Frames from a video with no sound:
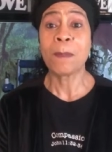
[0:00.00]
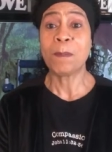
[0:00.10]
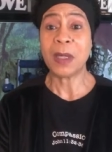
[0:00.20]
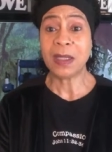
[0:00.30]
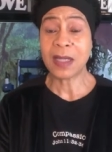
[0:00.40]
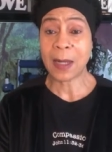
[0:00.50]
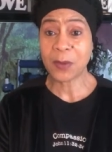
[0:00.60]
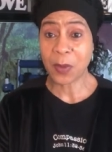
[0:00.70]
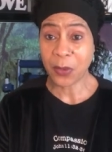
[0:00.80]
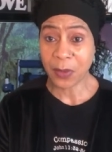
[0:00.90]
Many
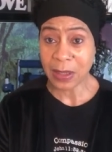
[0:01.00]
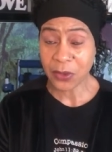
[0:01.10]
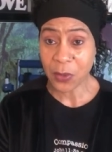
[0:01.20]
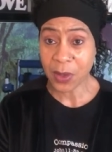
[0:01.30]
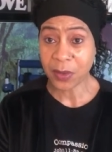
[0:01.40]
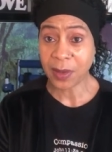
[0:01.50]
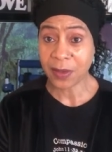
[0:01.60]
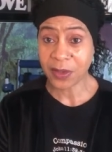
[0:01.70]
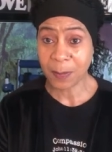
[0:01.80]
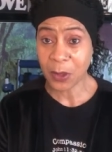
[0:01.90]
times when there are things going on in
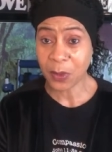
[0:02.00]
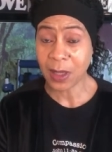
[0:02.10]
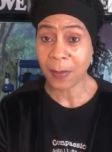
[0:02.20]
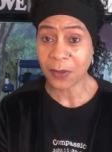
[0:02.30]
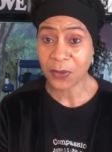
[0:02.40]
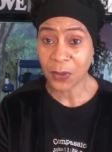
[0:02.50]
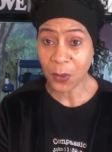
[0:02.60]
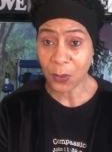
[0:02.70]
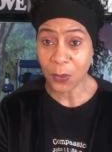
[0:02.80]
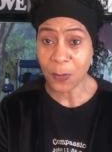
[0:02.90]
the spirit and the
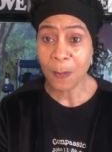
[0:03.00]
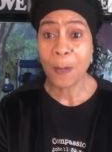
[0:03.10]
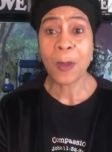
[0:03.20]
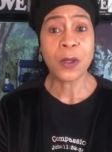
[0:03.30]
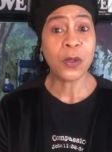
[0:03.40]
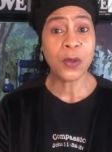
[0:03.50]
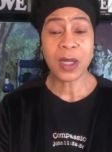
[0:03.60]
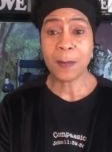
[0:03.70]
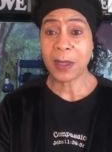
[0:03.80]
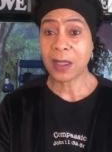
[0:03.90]
soul, you
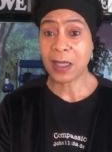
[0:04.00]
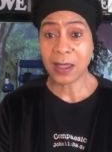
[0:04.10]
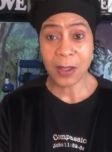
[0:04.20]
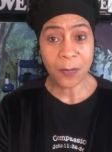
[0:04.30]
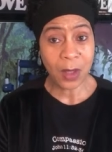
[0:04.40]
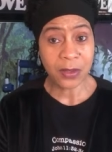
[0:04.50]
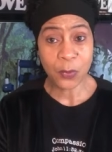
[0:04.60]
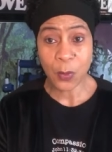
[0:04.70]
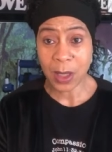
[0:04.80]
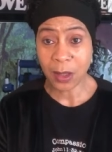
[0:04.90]
can be eating
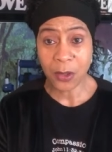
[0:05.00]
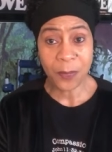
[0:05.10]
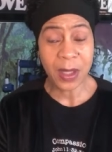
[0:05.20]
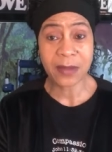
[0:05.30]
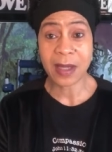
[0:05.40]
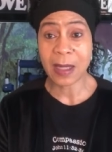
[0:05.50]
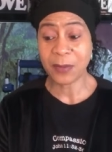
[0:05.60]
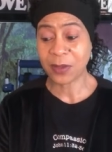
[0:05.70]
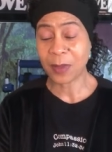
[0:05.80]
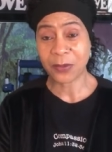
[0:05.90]
as well as I'm
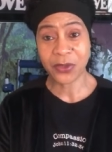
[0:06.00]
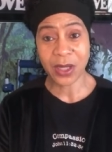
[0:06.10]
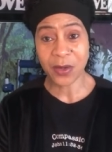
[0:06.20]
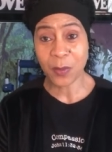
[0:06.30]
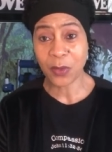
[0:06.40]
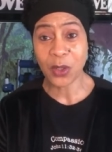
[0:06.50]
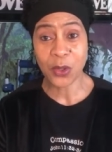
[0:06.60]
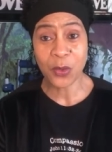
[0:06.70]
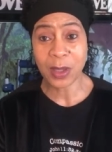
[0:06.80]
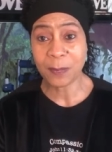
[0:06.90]
sharing with
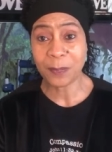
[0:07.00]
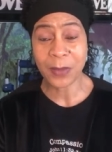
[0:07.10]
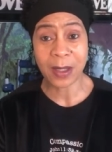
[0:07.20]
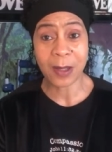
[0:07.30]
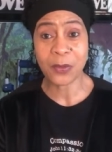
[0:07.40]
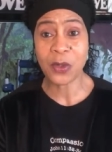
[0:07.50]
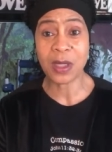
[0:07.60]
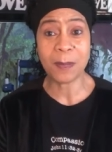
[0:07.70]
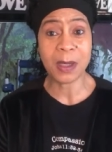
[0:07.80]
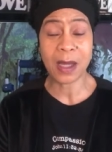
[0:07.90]
you, and you
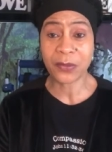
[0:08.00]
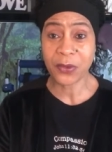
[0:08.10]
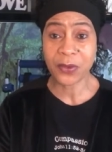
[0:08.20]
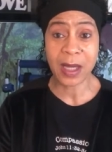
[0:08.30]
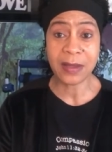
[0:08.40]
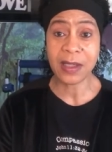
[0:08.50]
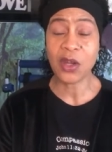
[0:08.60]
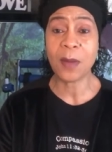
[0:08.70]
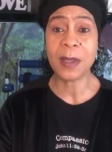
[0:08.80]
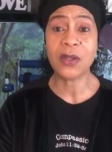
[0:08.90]
can be exercising,
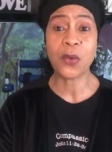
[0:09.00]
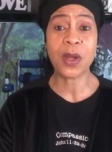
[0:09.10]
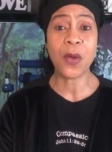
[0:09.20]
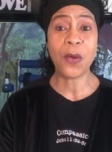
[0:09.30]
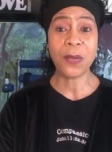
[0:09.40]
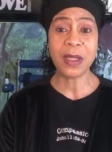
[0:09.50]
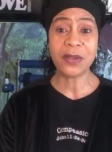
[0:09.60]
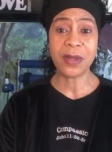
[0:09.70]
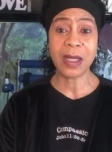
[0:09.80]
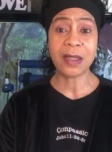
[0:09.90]
you can be doing all
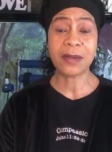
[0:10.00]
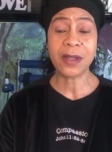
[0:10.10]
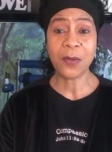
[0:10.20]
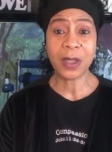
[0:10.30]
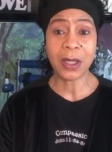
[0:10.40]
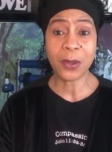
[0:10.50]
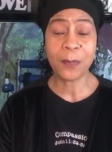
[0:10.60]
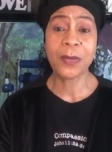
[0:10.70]
these things, self-care.